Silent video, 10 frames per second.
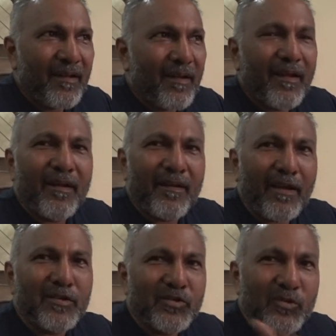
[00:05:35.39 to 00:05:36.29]
And I
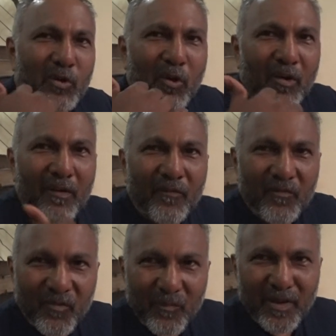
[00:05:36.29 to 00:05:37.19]
used to
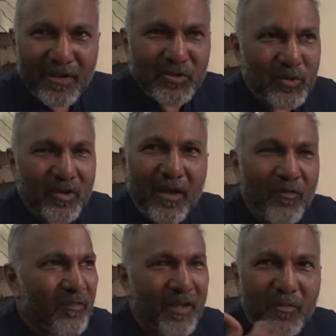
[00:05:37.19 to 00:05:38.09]
play a joke. I
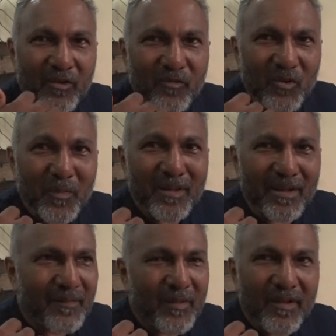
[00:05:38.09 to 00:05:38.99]
would crack my phone mother.
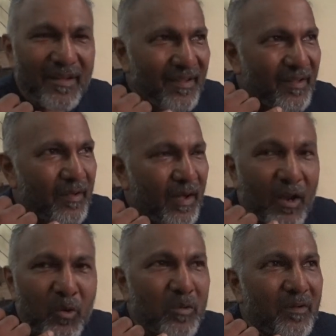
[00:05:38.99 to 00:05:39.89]

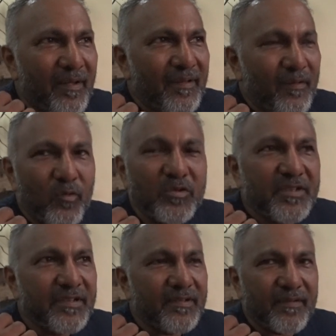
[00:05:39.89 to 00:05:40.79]
Hello, who's
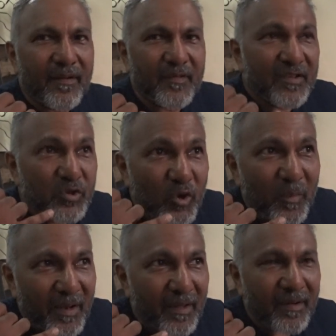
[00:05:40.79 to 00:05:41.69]
this? This is Joe
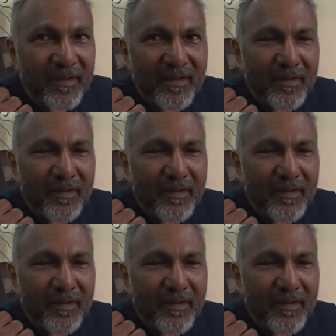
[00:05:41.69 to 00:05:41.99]
Banana.